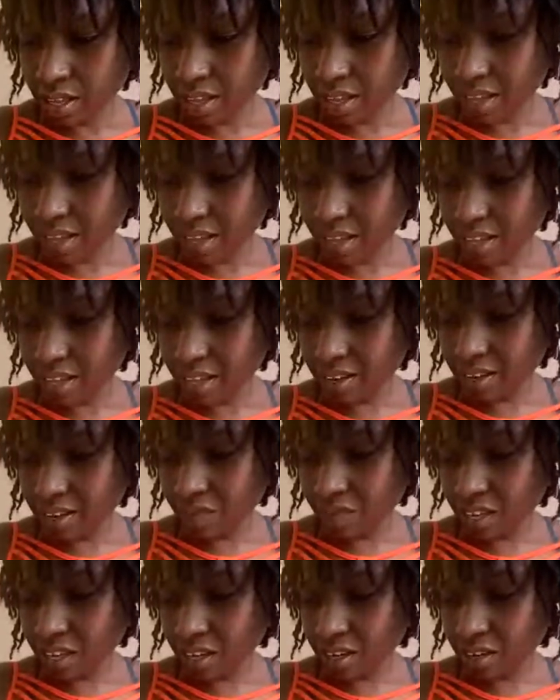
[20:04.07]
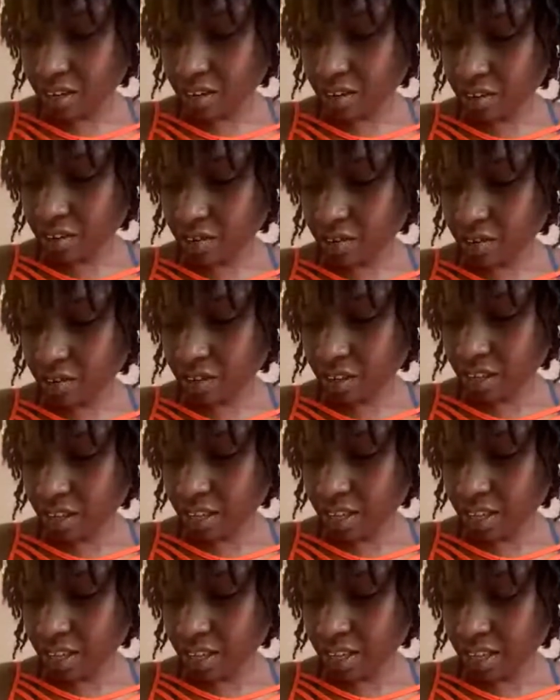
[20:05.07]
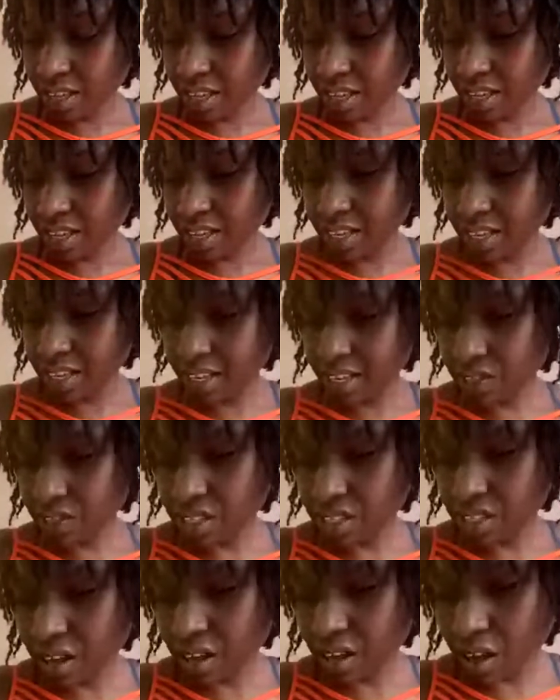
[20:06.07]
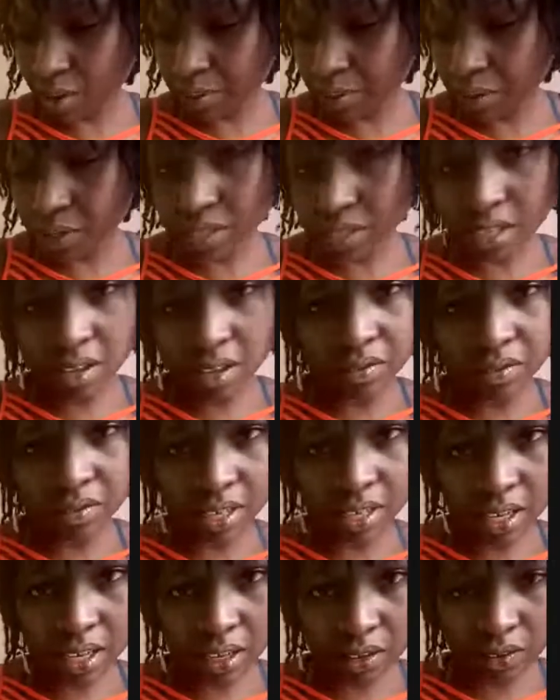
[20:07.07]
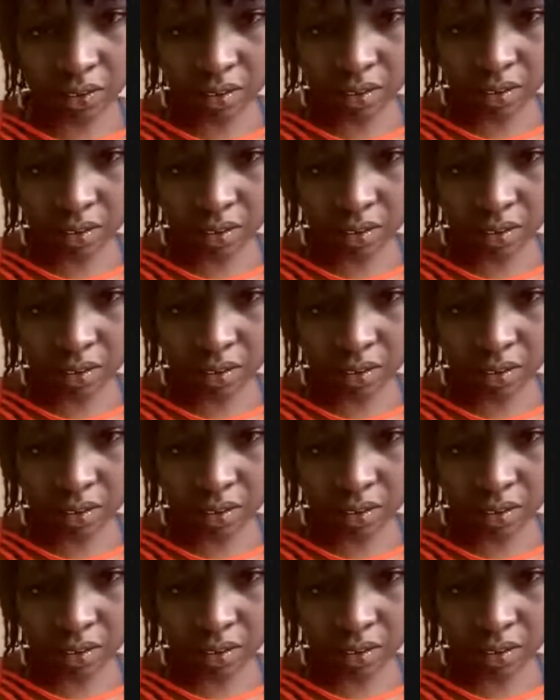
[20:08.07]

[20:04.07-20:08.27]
and innovative, and just calm yourself down.